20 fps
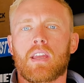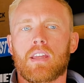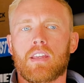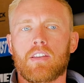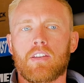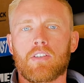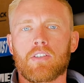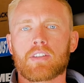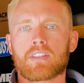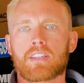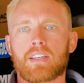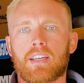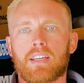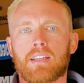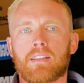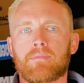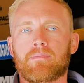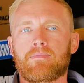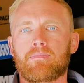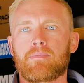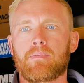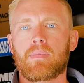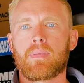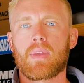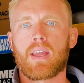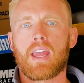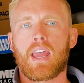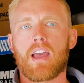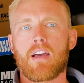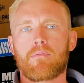You know the saying,
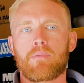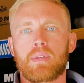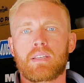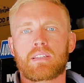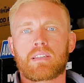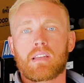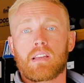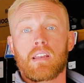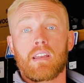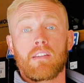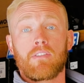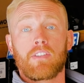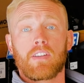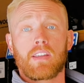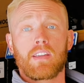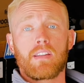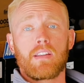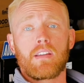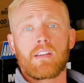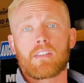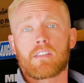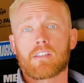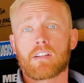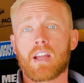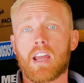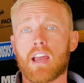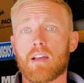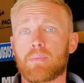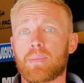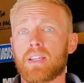happy significant other,
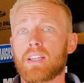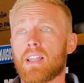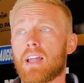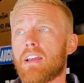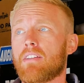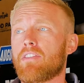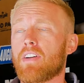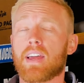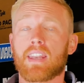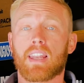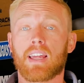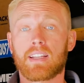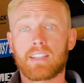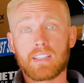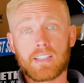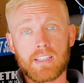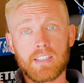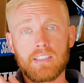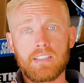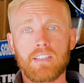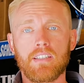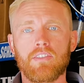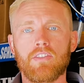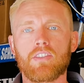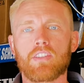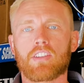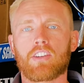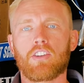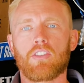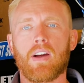happy life. I'd like to continue
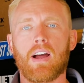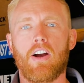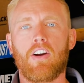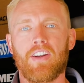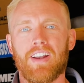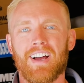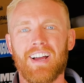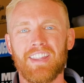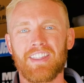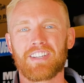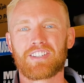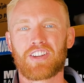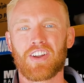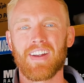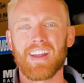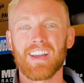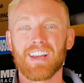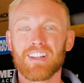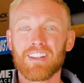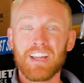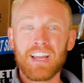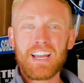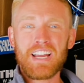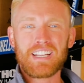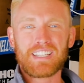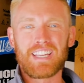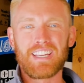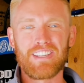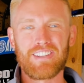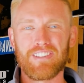to go out on the trail,
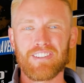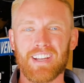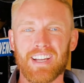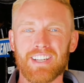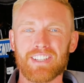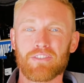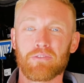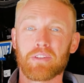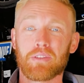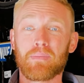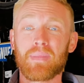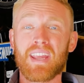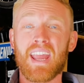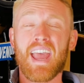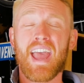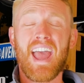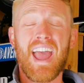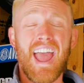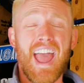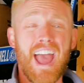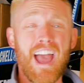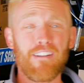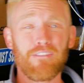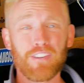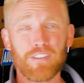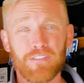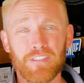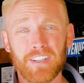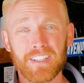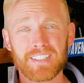take you guys with me, have
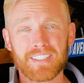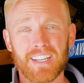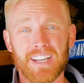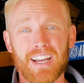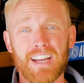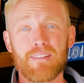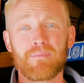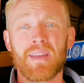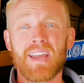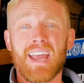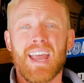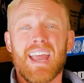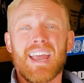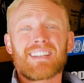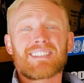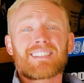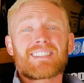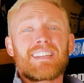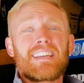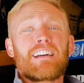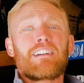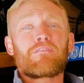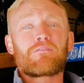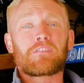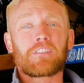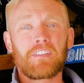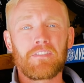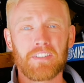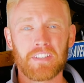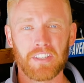a fun time, and stay out
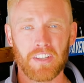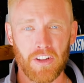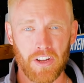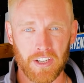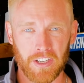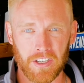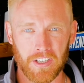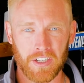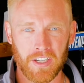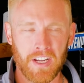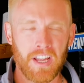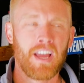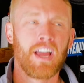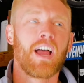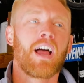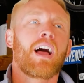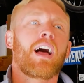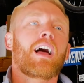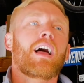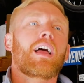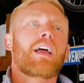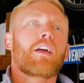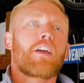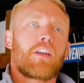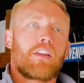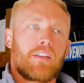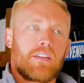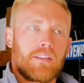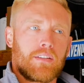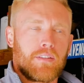for even longer,
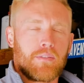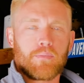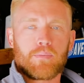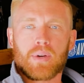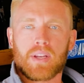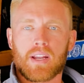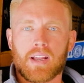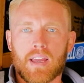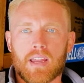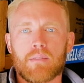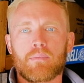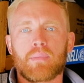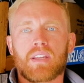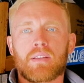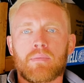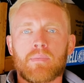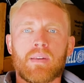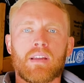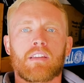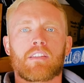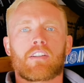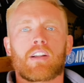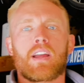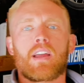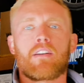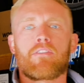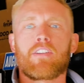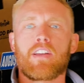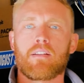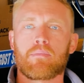but I got to make my other
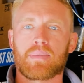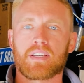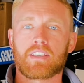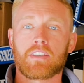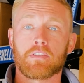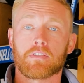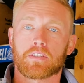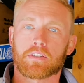half happy too.